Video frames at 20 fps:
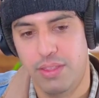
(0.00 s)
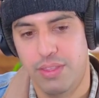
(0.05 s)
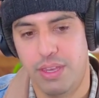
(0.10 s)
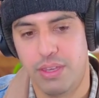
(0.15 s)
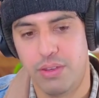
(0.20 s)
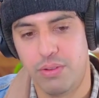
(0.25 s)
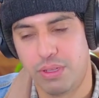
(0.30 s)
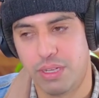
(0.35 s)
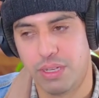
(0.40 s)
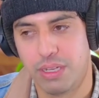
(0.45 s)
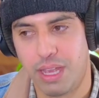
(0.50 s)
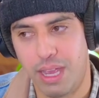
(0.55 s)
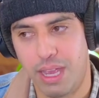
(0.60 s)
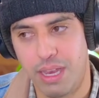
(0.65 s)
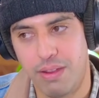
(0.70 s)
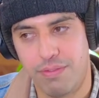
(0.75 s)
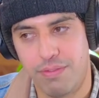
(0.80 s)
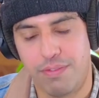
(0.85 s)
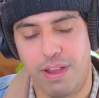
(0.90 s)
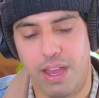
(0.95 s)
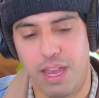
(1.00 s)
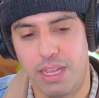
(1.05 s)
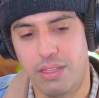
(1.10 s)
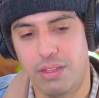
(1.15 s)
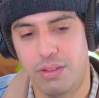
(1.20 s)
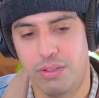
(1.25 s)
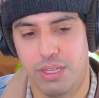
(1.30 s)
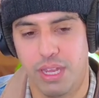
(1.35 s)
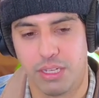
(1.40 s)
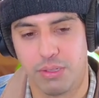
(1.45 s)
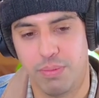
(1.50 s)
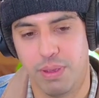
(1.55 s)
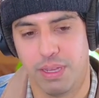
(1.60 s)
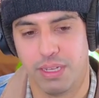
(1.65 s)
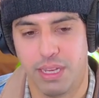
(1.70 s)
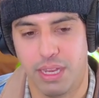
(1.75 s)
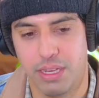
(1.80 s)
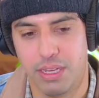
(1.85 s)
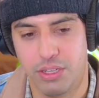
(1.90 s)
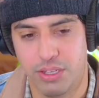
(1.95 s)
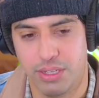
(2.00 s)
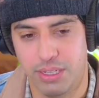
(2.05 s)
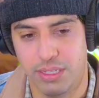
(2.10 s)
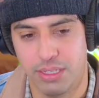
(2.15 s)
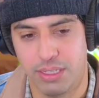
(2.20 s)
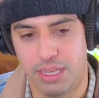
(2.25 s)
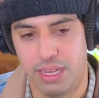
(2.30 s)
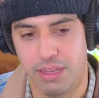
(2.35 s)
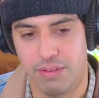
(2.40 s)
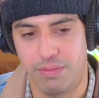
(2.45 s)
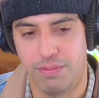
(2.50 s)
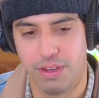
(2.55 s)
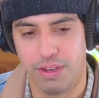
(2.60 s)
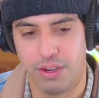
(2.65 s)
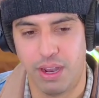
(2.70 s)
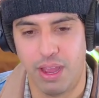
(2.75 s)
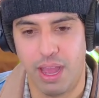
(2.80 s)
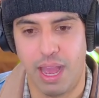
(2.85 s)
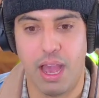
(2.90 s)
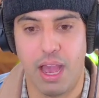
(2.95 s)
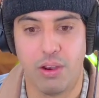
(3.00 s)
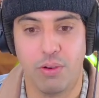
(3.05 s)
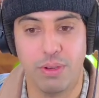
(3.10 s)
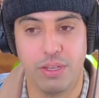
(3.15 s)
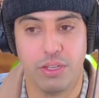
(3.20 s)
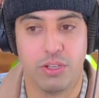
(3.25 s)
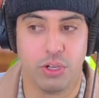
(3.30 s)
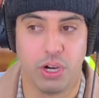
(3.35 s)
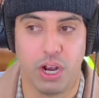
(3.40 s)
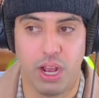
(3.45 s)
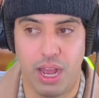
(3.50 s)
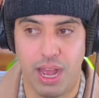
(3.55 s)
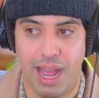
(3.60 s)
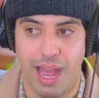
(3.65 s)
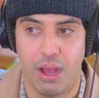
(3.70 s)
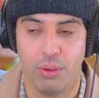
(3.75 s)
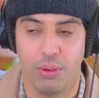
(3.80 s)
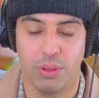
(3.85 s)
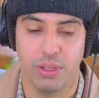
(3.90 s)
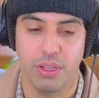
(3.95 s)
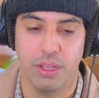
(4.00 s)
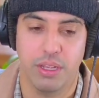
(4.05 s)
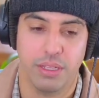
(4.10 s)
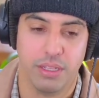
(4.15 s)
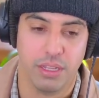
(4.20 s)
then you could kind of find those expectations and figure out how do we draw out